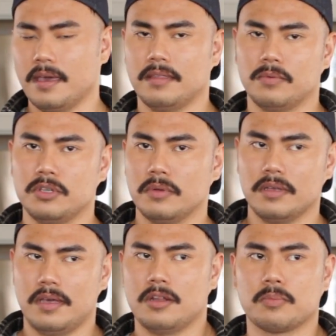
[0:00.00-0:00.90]
And then when you
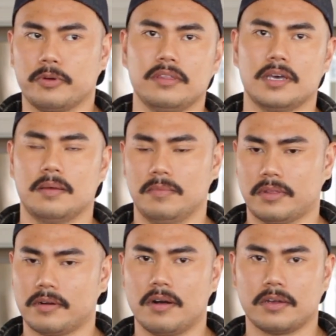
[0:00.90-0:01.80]
interbreed them,
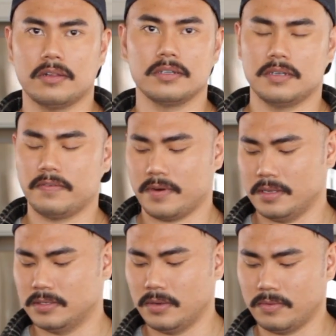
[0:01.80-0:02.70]
they're all going to look
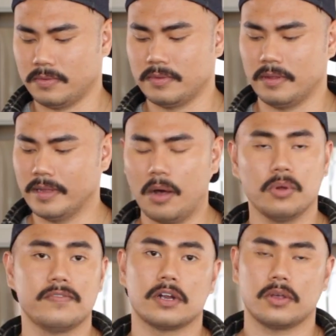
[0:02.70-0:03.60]
different. So not
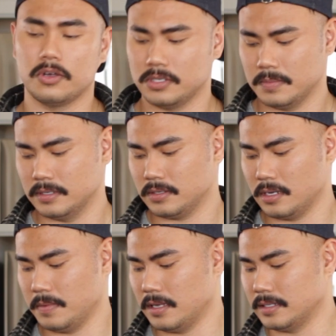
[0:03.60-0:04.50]
one verrucosum is
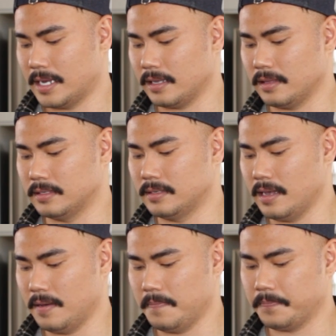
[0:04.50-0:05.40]
going to be exactly the same.